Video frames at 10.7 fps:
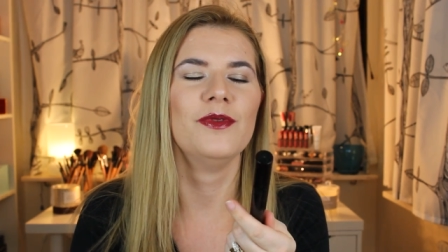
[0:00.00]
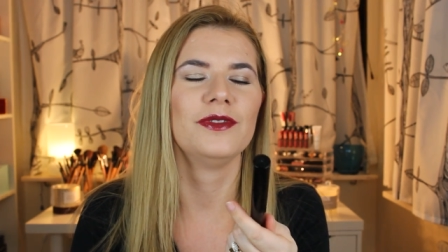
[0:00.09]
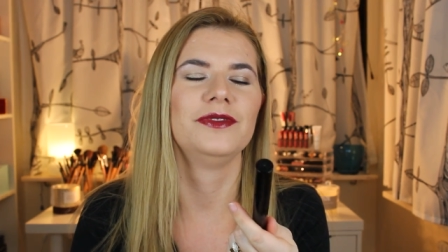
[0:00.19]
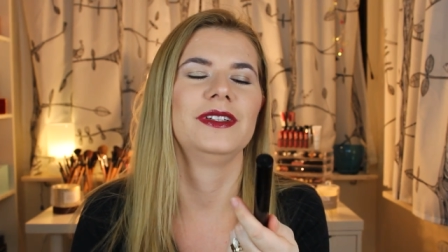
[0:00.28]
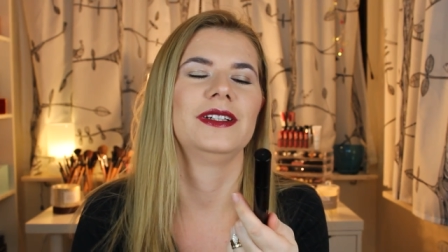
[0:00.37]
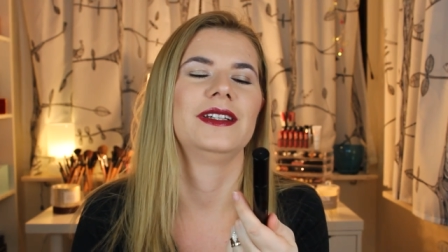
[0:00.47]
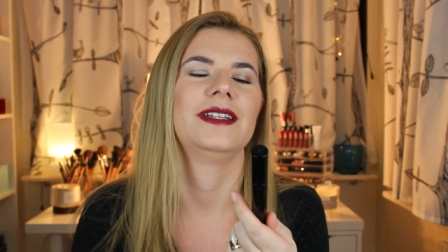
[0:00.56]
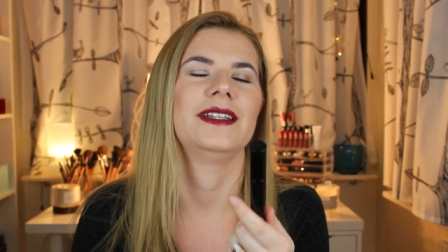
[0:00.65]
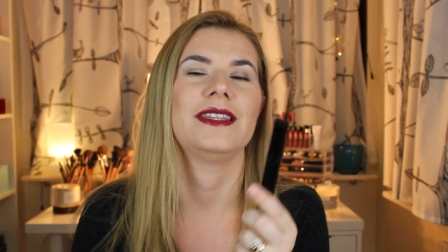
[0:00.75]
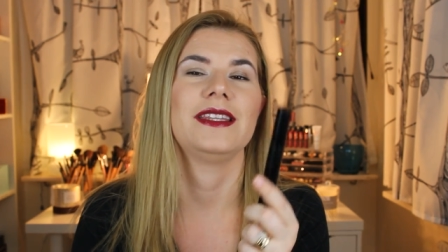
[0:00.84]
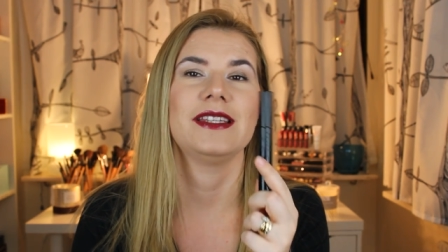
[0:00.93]
remove
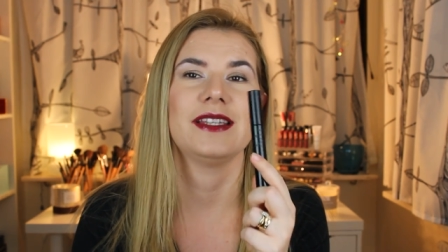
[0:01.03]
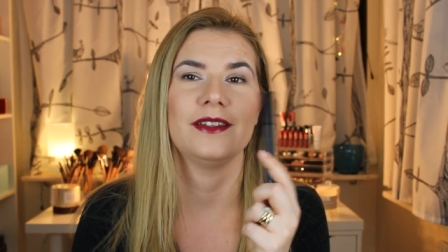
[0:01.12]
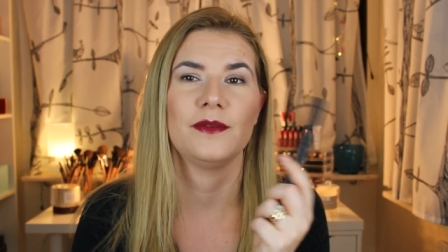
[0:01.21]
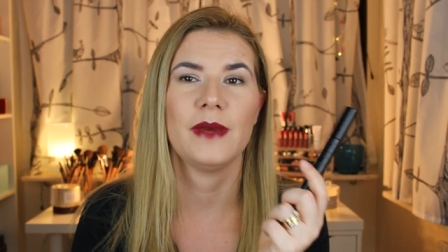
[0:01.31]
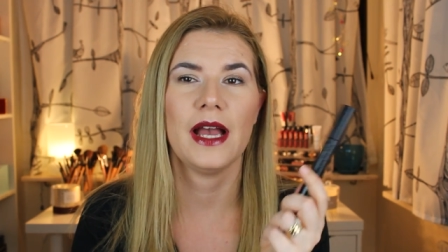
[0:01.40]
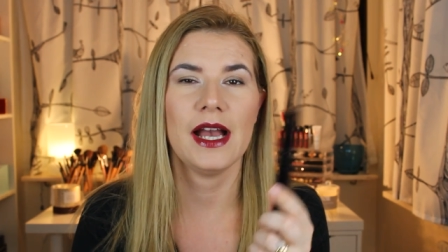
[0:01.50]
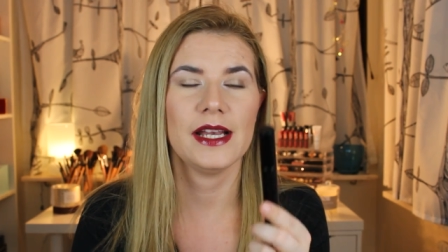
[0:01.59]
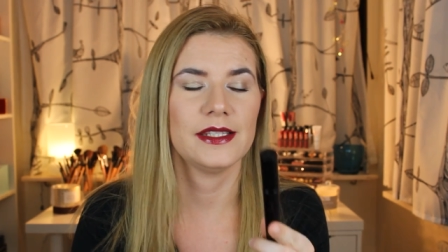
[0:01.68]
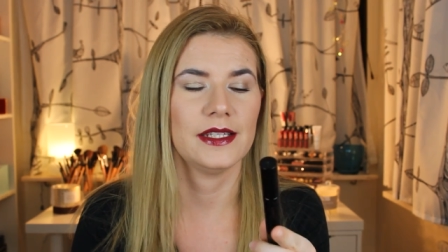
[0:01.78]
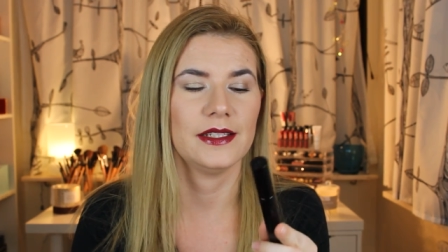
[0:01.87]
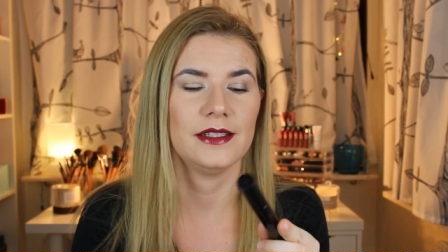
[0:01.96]
this under my
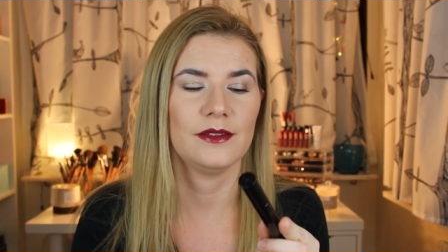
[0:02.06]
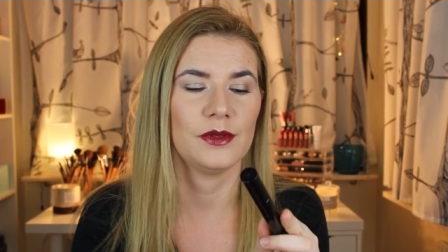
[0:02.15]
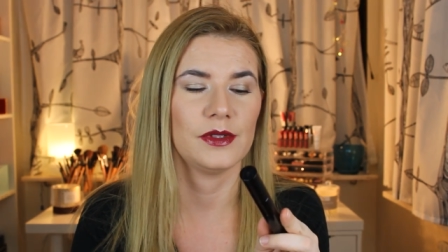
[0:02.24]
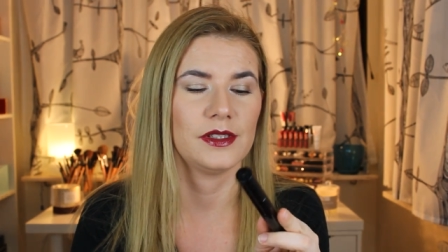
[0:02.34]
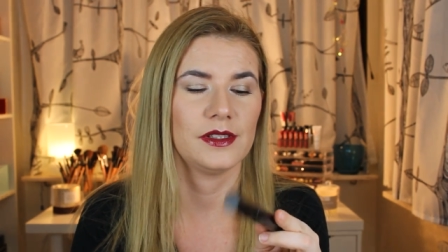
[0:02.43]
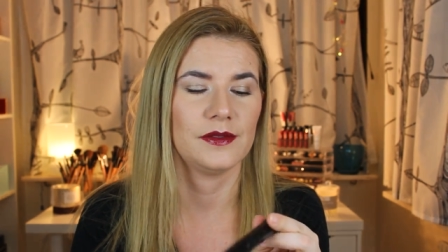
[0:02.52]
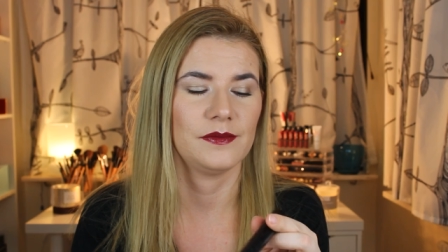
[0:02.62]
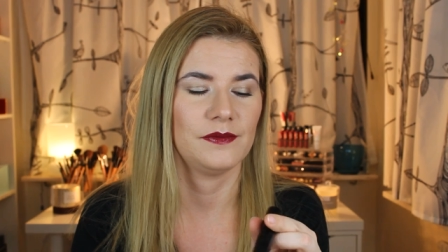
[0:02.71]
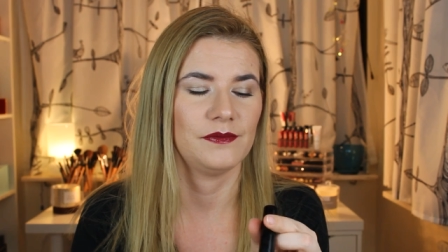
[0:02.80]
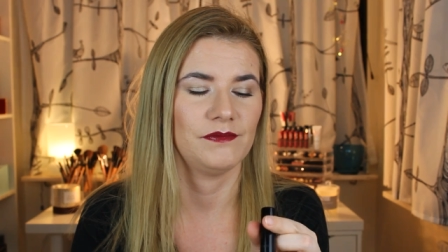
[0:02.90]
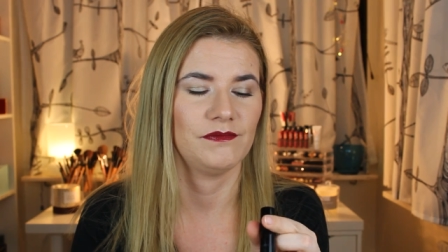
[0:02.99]
eyes and it was
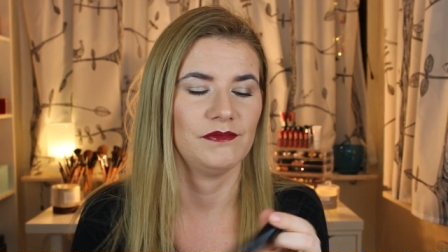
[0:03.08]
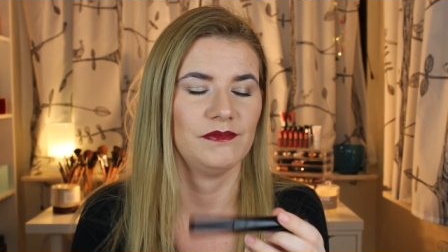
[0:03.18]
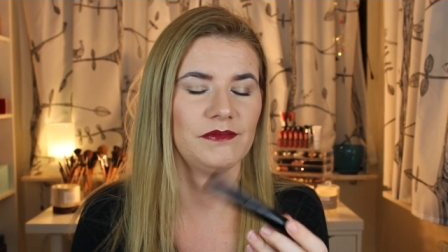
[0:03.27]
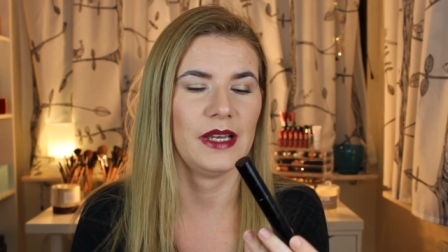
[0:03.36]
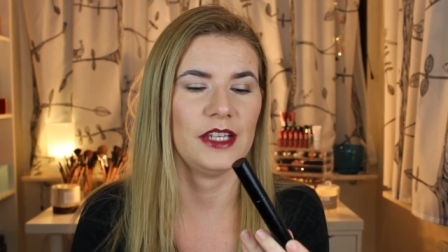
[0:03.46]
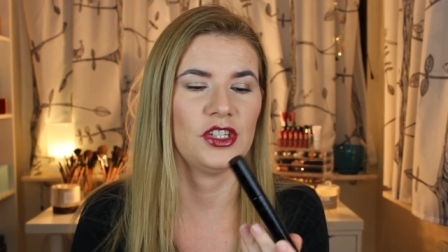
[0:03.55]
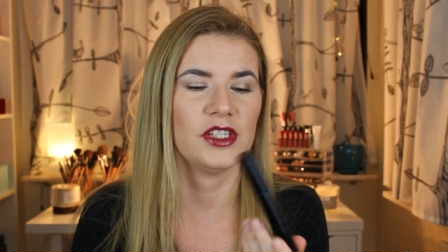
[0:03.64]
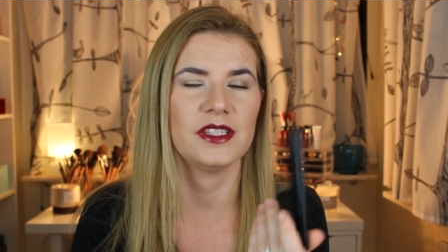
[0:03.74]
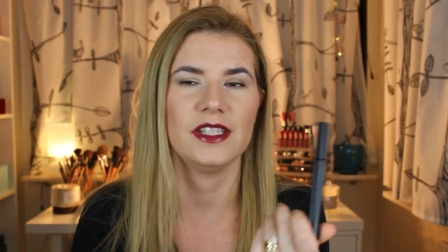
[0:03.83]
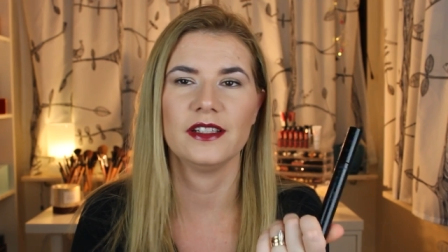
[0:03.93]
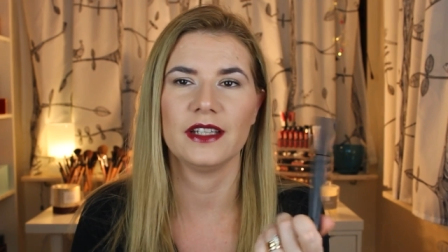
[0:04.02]
I
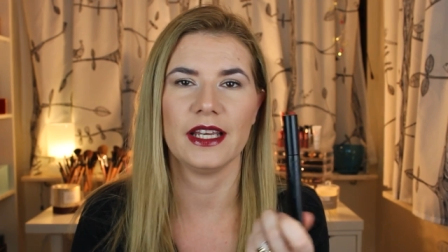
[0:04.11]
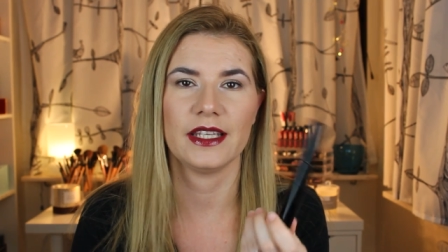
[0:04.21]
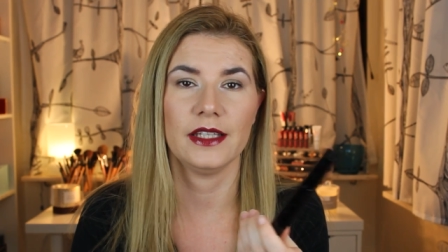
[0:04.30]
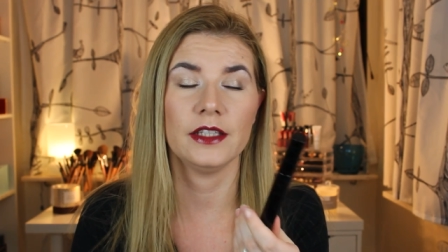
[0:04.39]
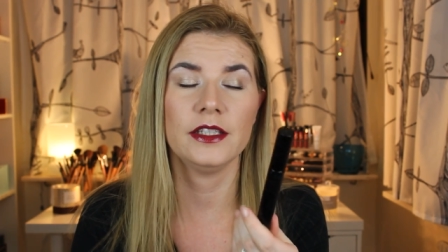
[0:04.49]
just didn't like it.